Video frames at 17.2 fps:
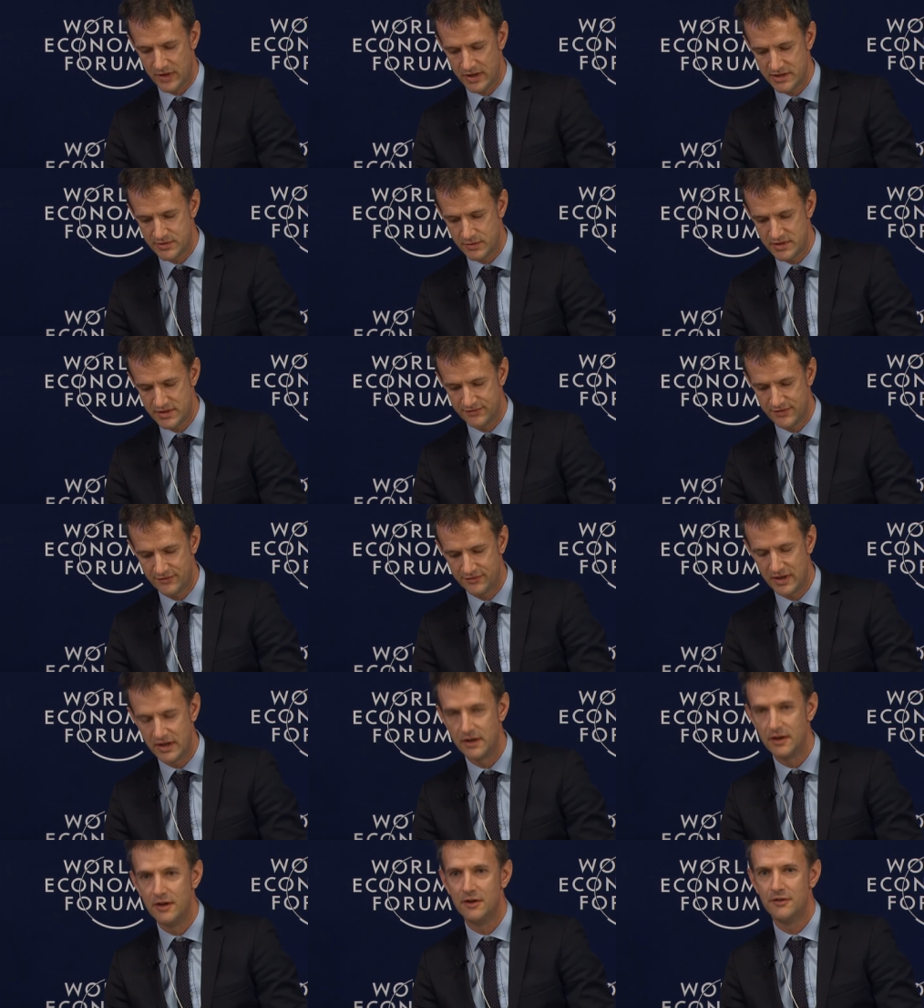in
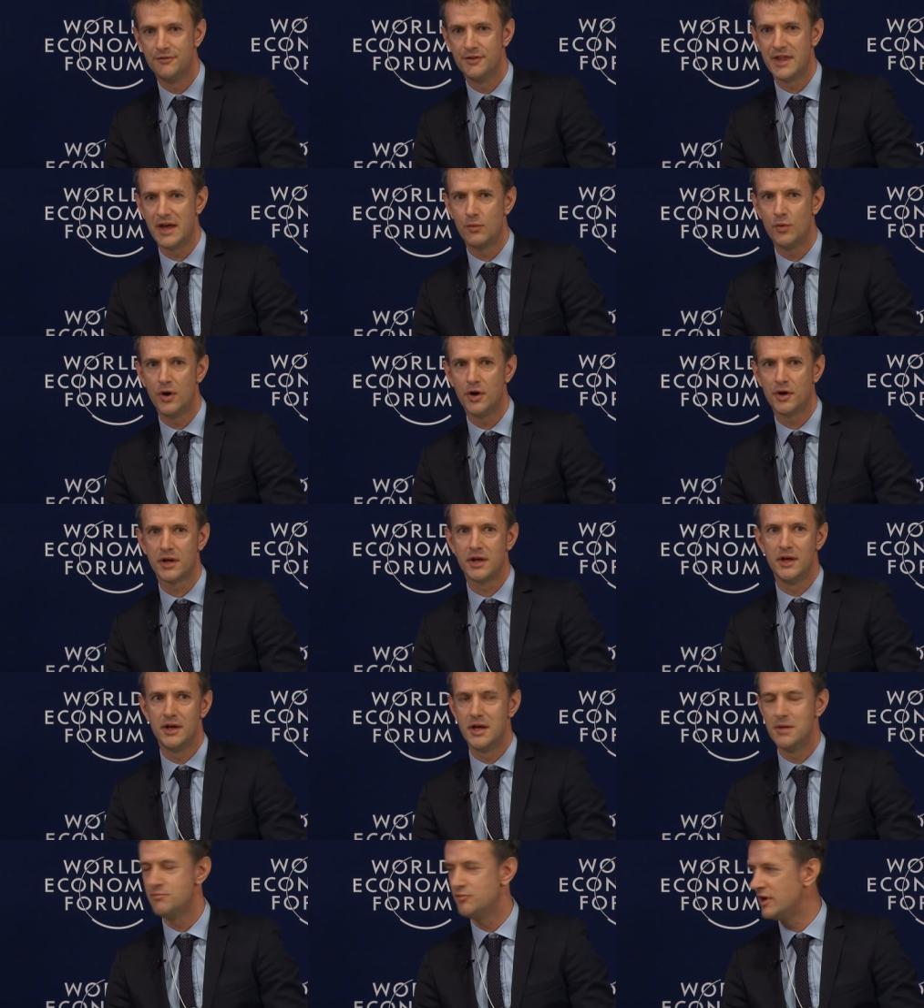2015 for their work
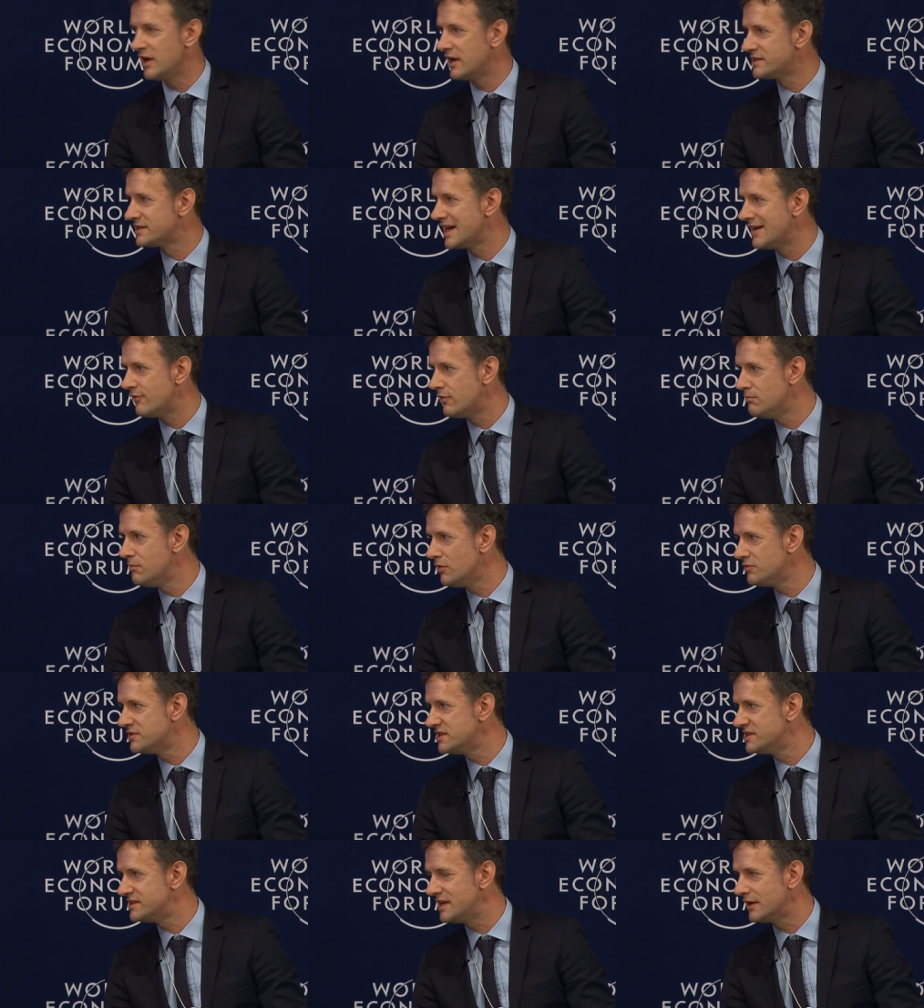in bringing together a
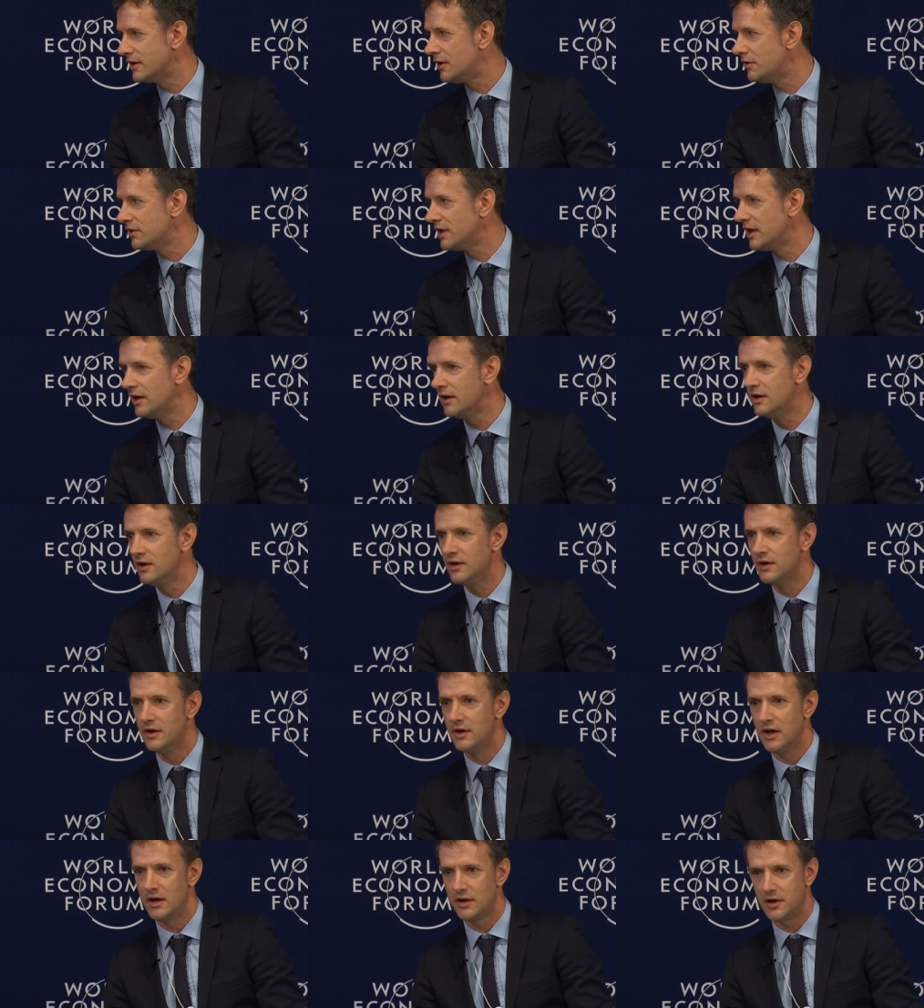multi-stakeholder
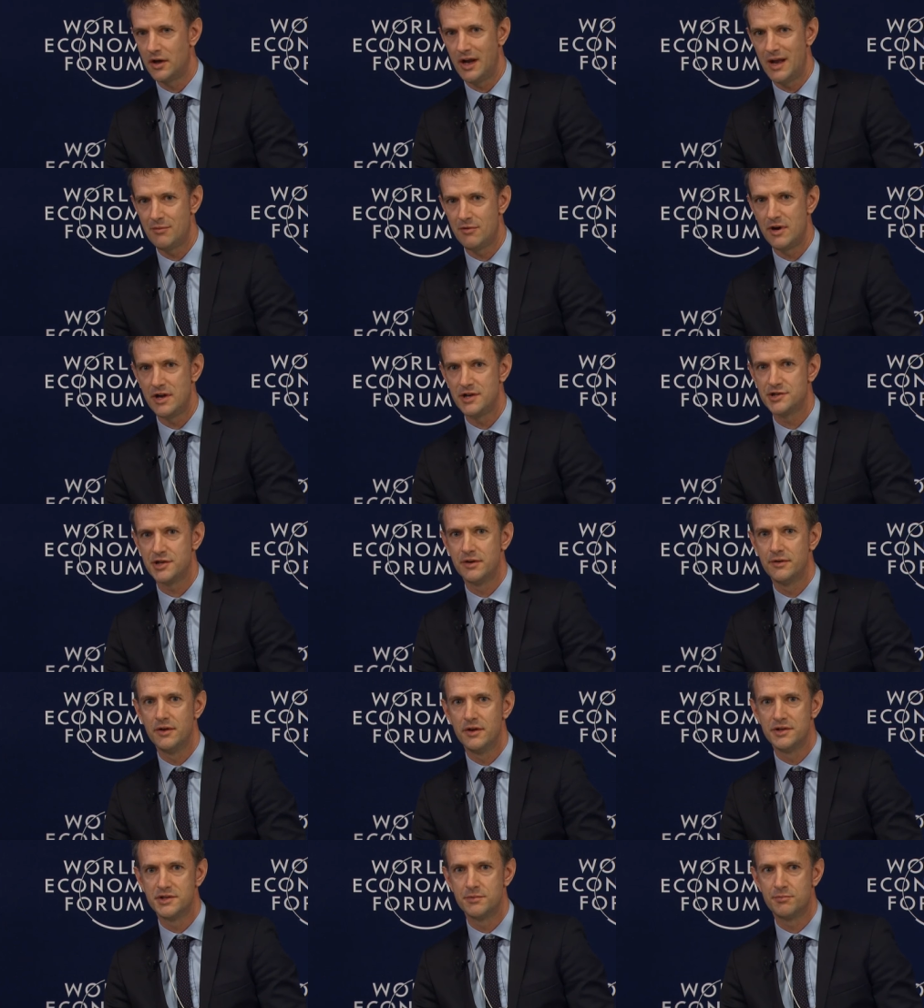collaboration
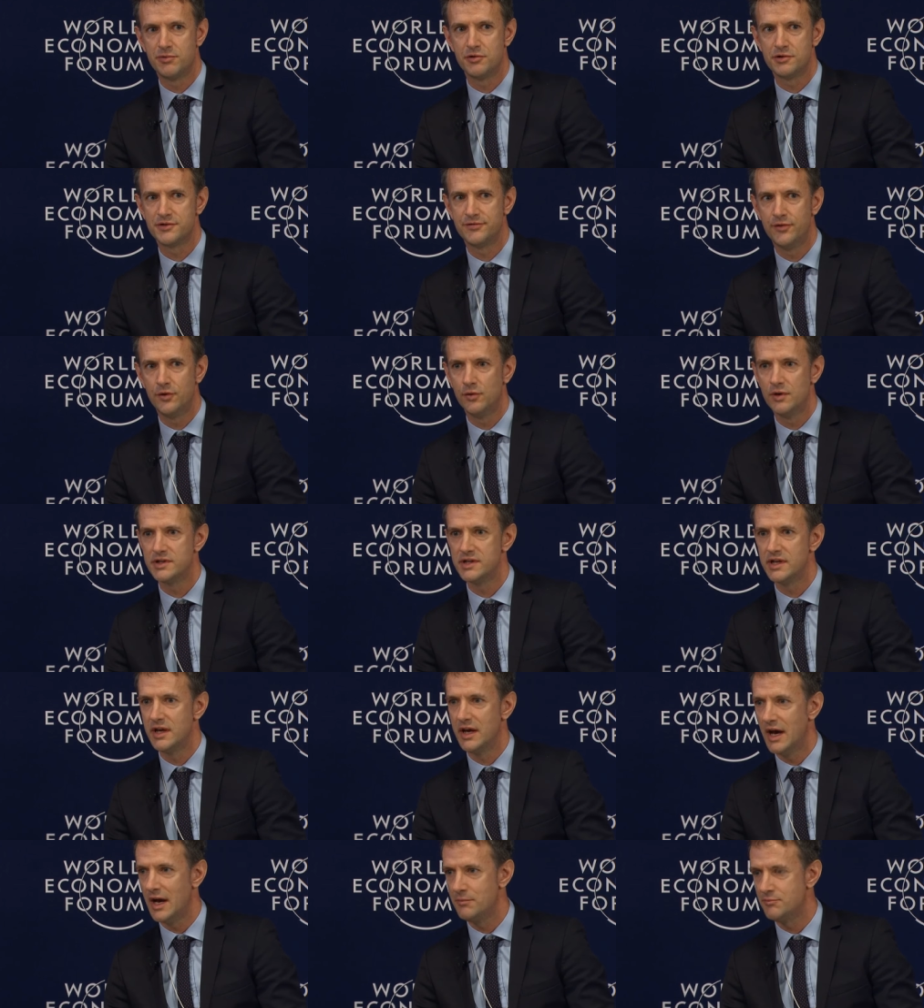to push forward
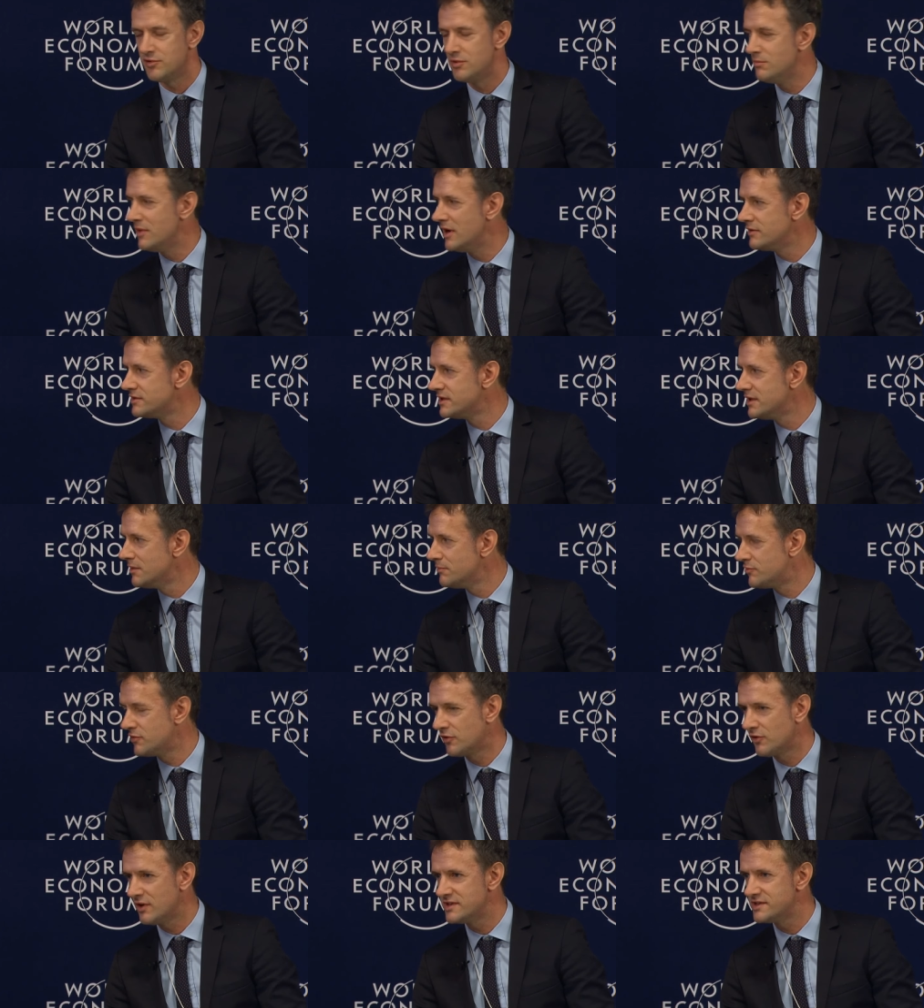and promote
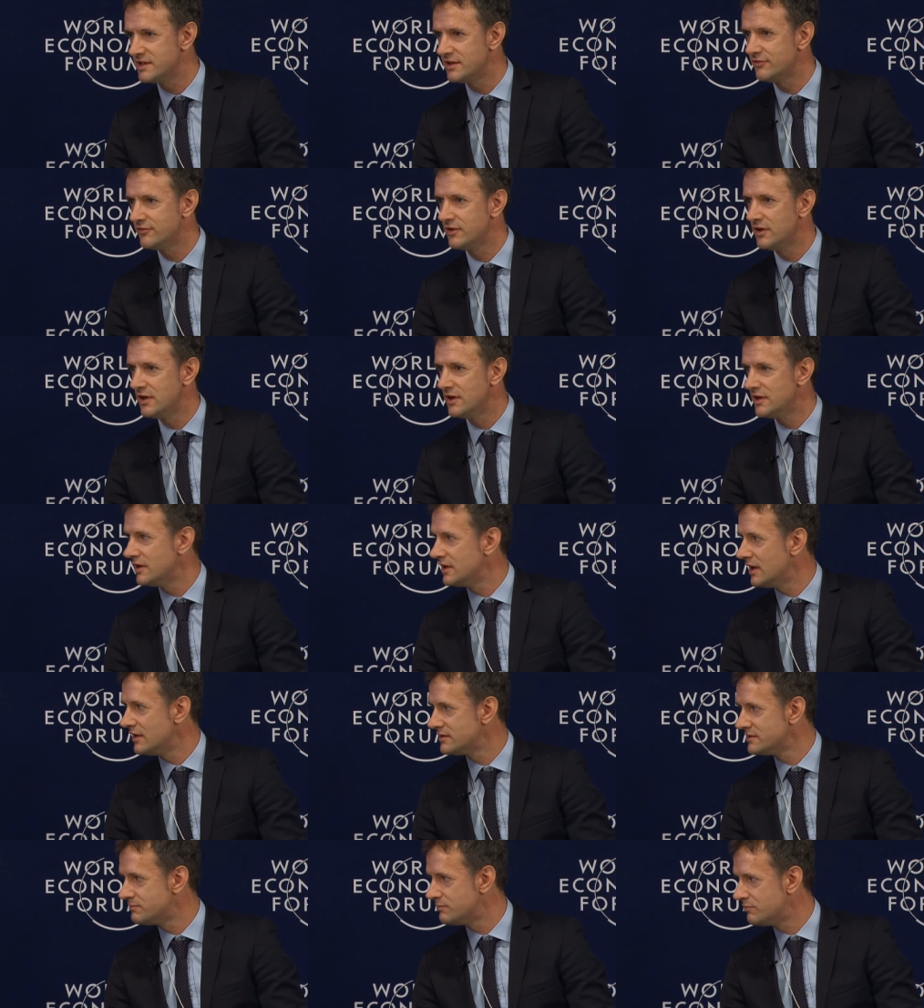progressive
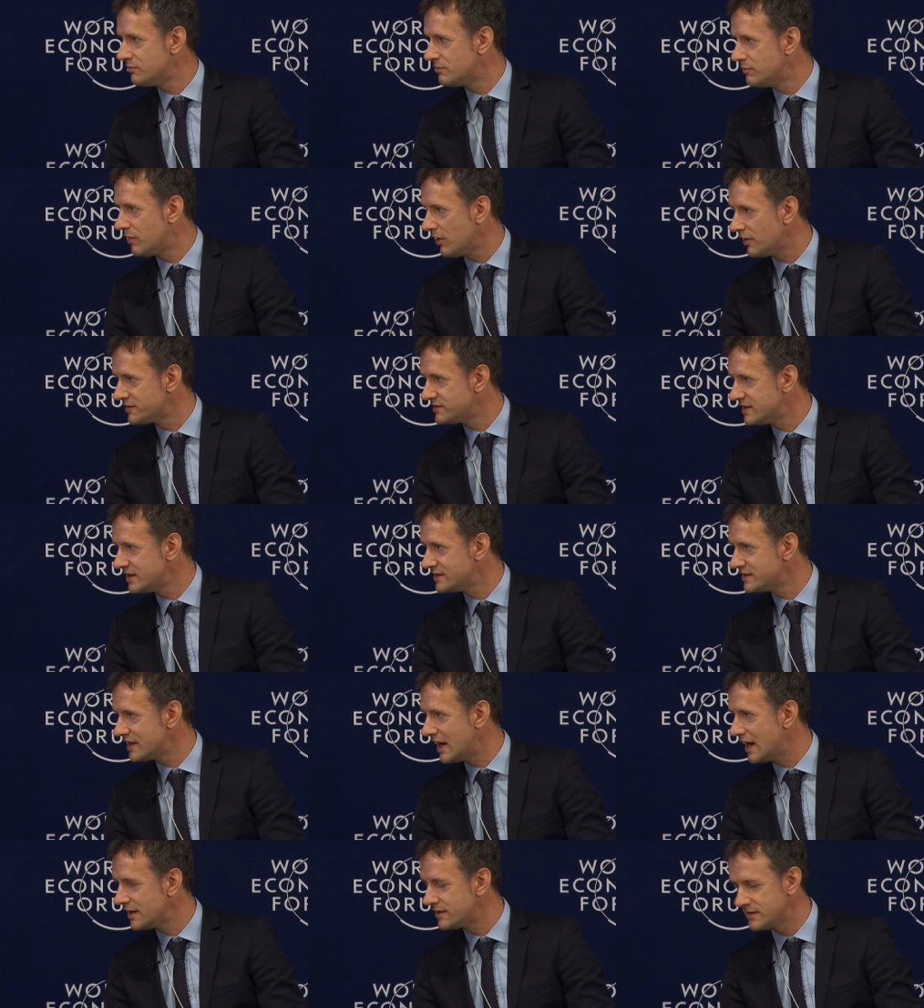policies
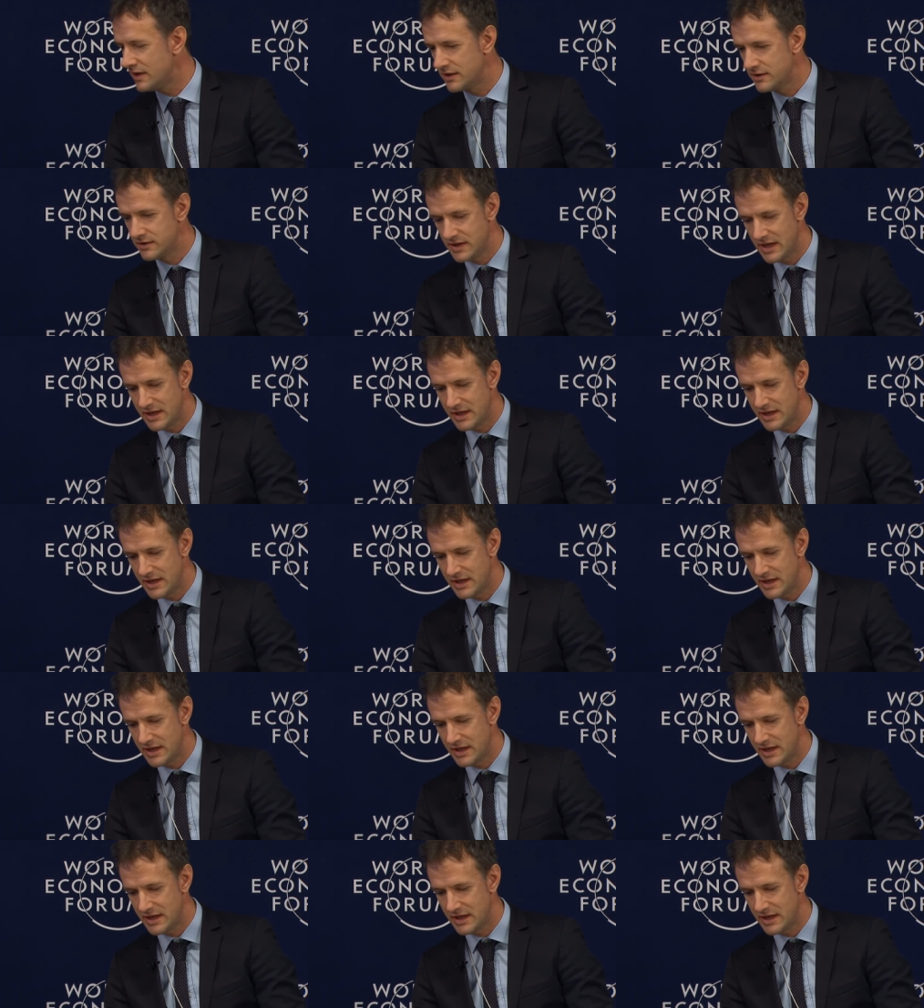and, and,